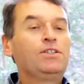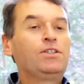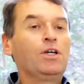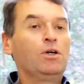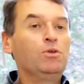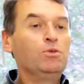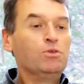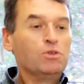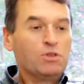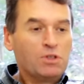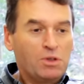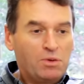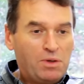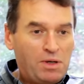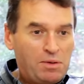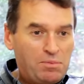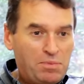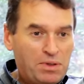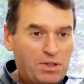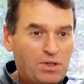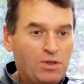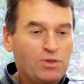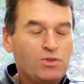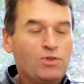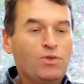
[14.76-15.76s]
Don't do it
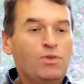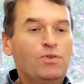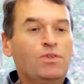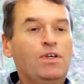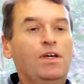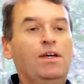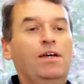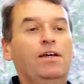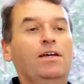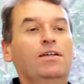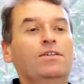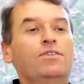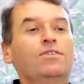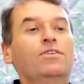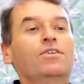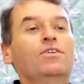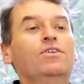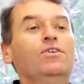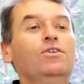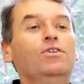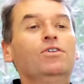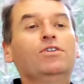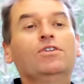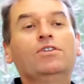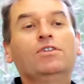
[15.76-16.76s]
because you think it's a
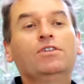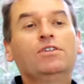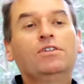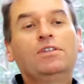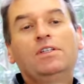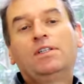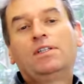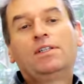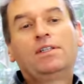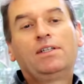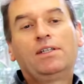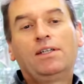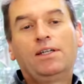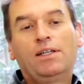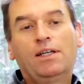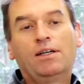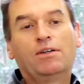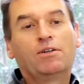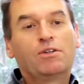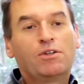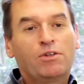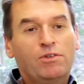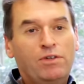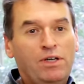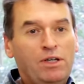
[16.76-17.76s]
good, you
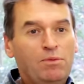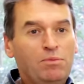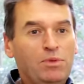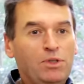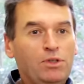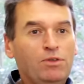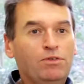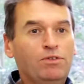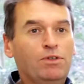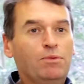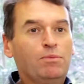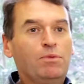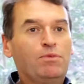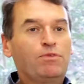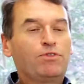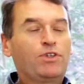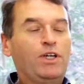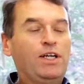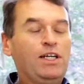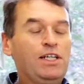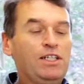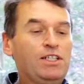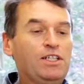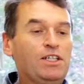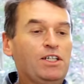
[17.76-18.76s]
know, career move. I'm
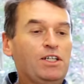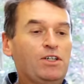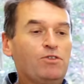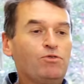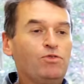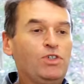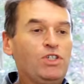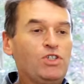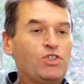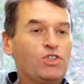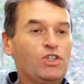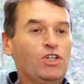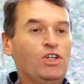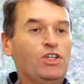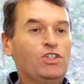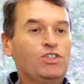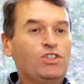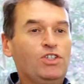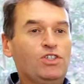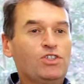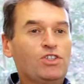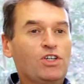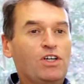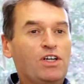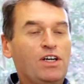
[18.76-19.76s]
afraid
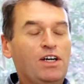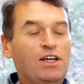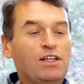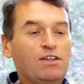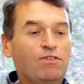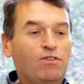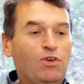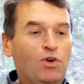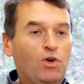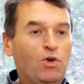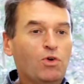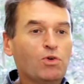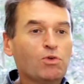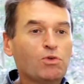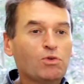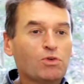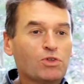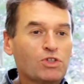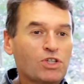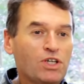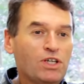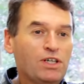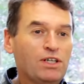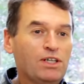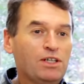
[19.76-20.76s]
research is a kind of
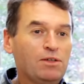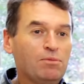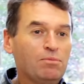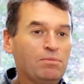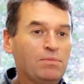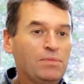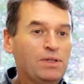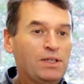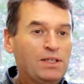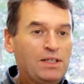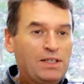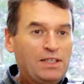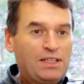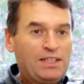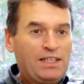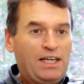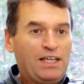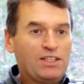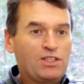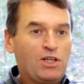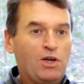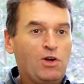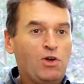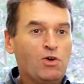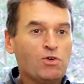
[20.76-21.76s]
long-term,
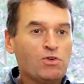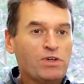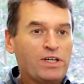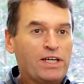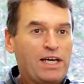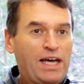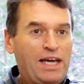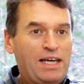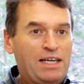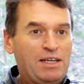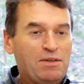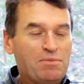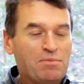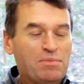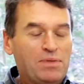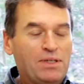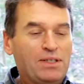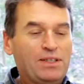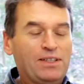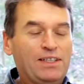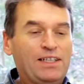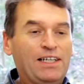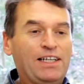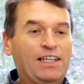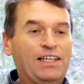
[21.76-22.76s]
it's a long game,
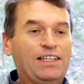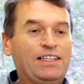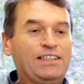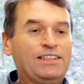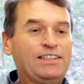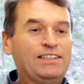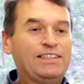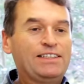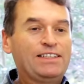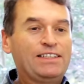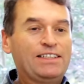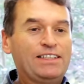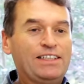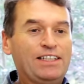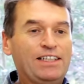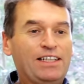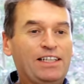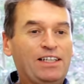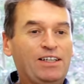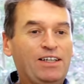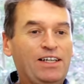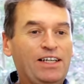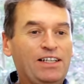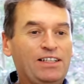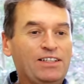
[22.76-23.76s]
and
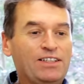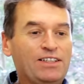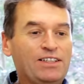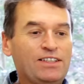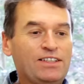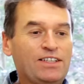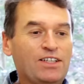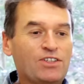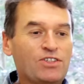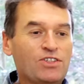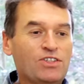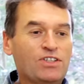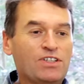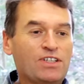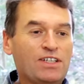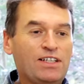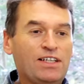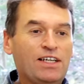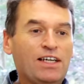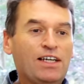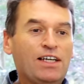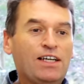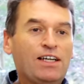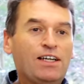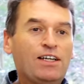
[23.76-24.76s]
uh, it doesn't
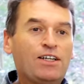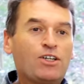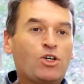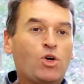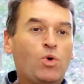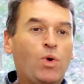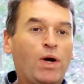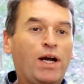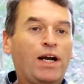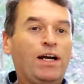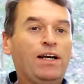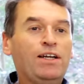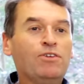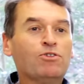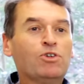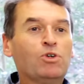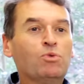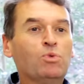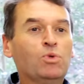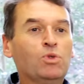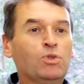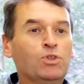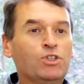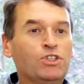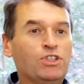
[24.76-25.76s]
quickly
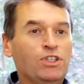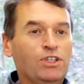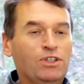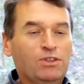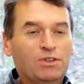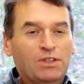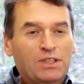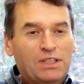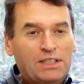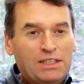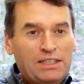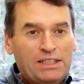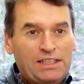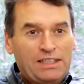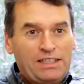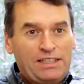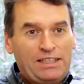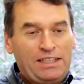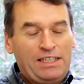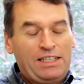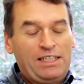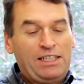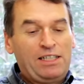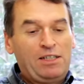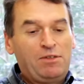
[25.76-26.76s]
reward you,
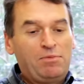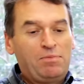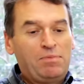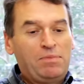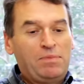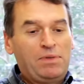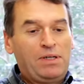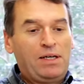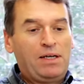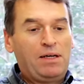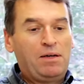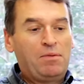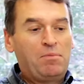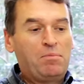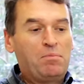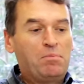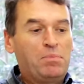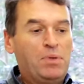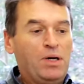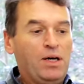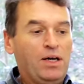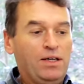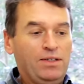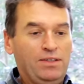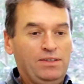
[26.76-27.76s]
um, um,
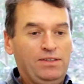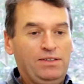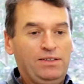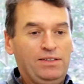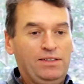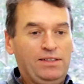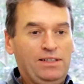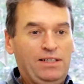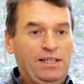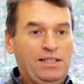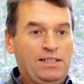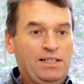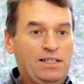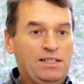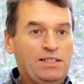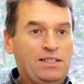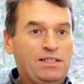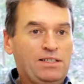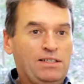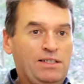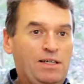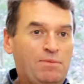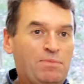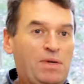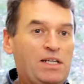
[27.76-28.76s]
but it
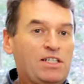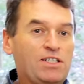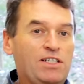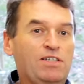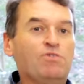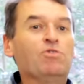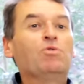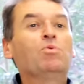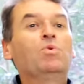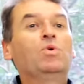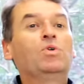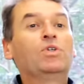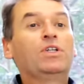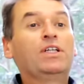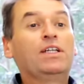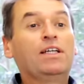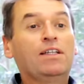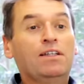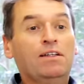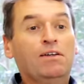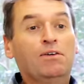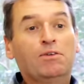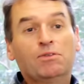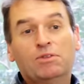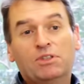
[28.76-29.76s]
is immensely rewarding
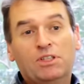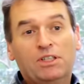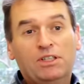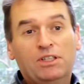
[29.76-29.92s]
in the long